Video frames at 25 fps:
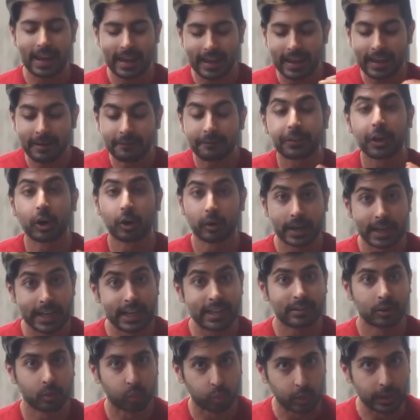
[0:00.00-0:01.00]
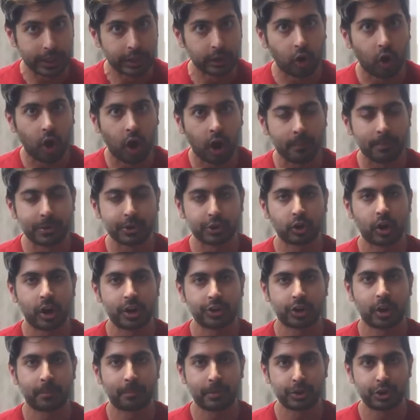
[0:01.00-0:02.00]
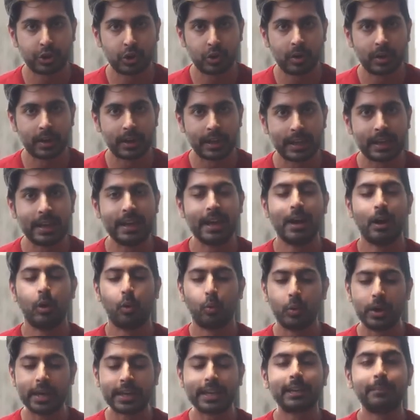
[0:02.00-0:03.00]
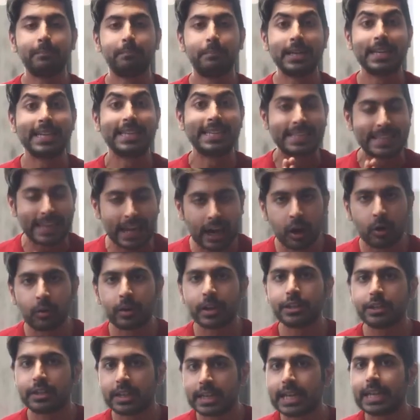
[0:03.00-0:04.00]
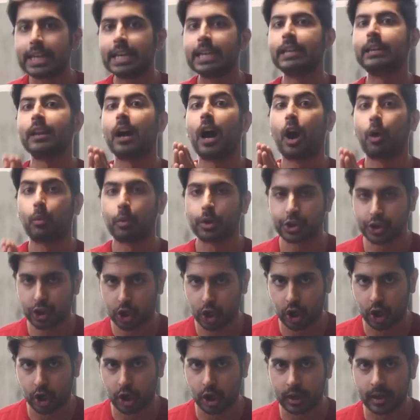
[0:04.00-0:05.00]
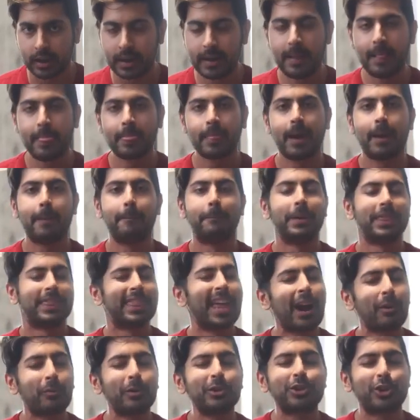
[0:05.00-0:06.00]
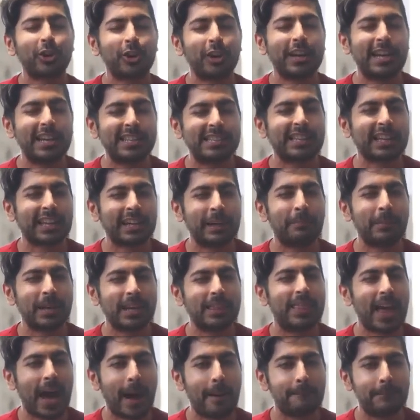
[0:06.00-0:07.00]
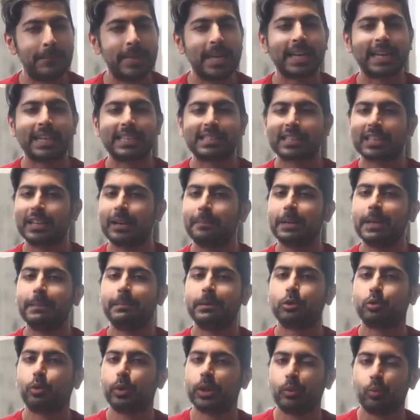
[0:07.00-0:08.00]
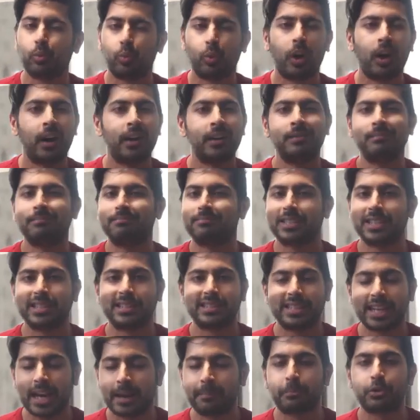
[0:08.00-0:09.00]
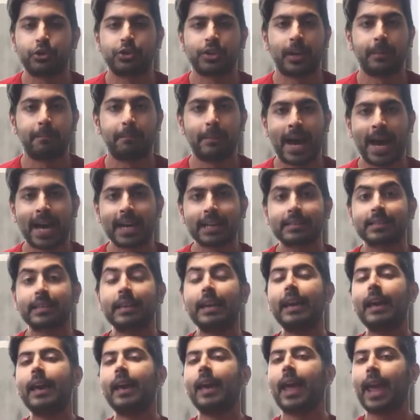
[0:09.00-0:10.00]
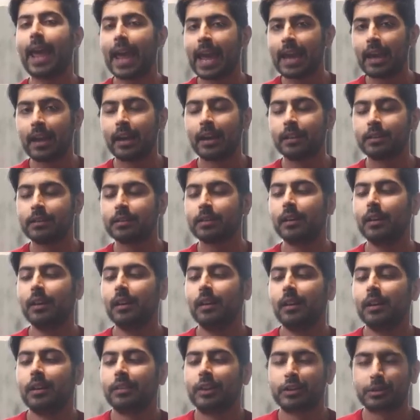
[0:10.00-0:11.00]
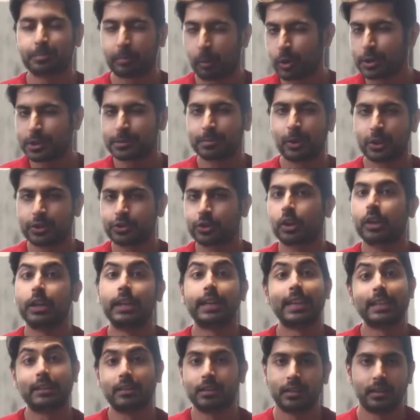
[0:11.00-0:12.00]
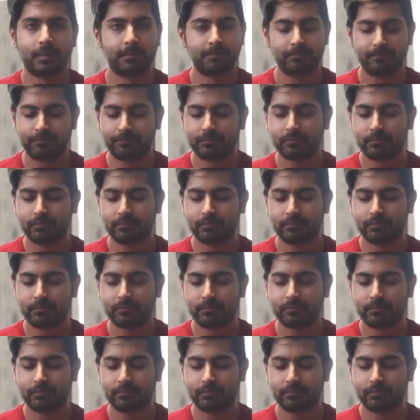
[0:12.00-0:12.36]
if there is a real arbitrage opportunity, we can be guaranteed a return. But that return isn't going to be that big. It's going to be between 1 to 10% max. And the sports books are going to